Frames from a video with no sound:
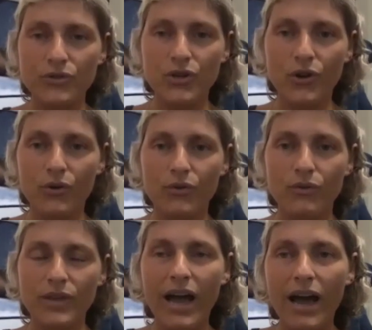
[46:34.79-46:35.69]
Yeah. So
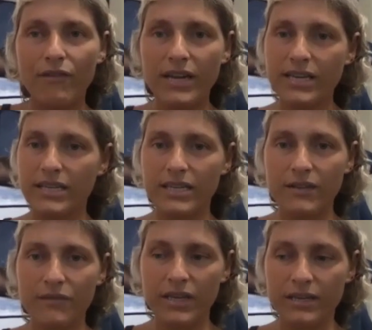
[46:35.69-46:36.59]
yeah, if I can
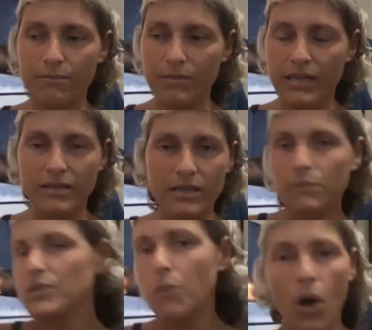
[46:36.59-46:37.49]
even play some
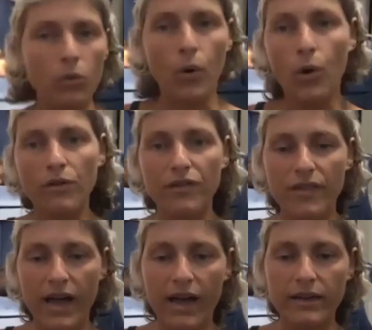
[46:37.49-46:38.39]
small role for
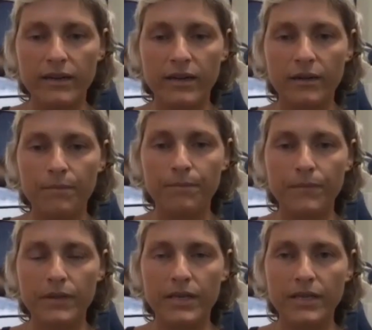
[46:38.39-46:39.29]
that um,
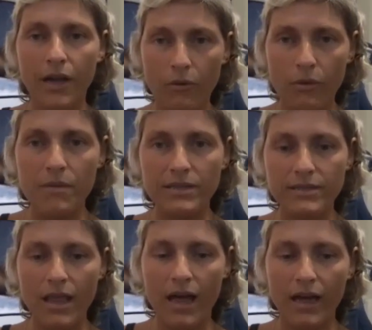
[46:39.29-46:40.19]
in young women's
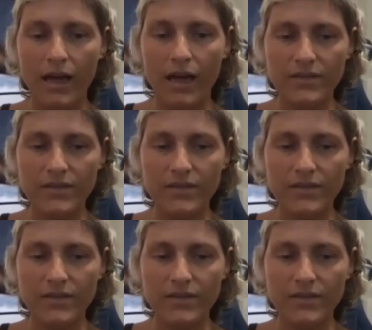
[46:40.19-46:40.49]
lives,